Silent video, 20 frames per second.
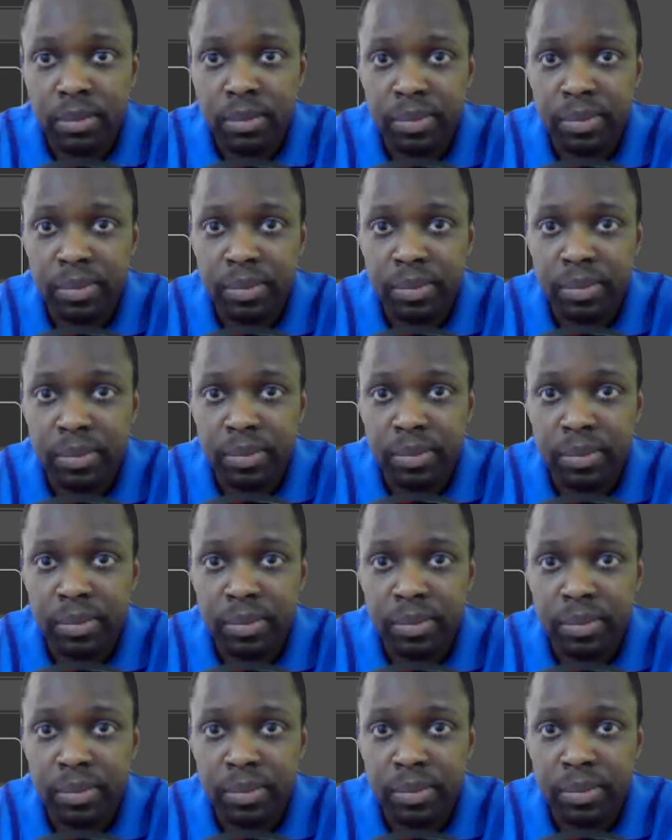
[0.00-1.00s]

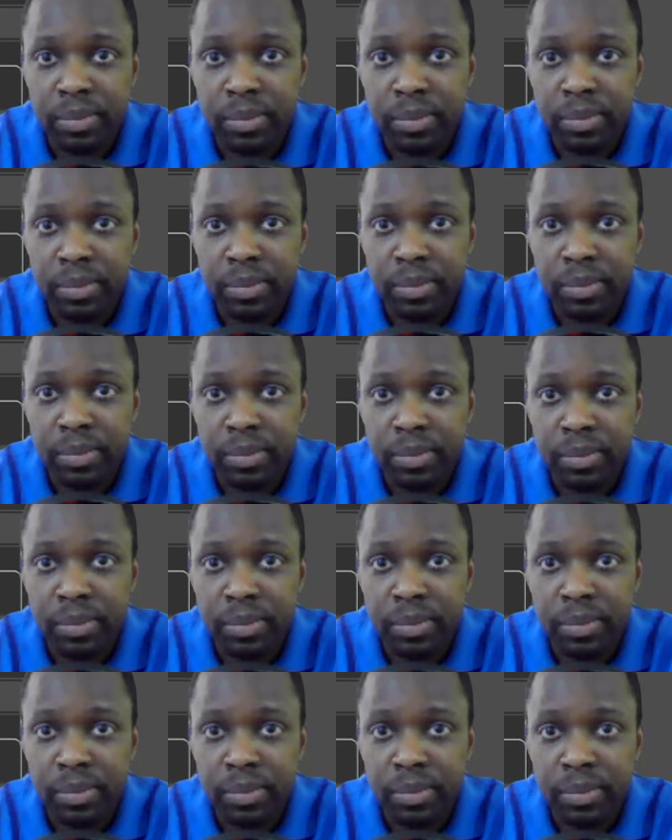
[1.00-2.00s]

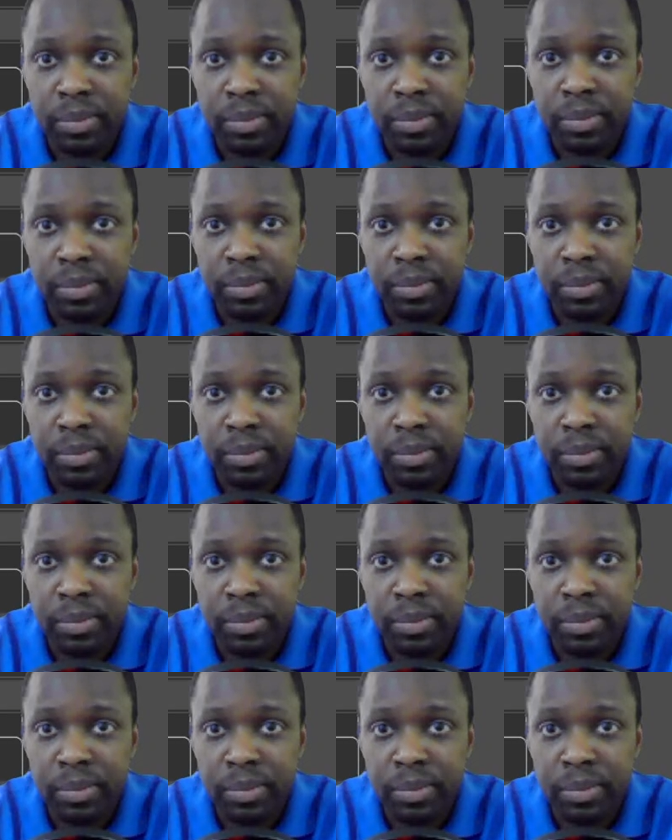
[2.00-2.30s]
[no speech]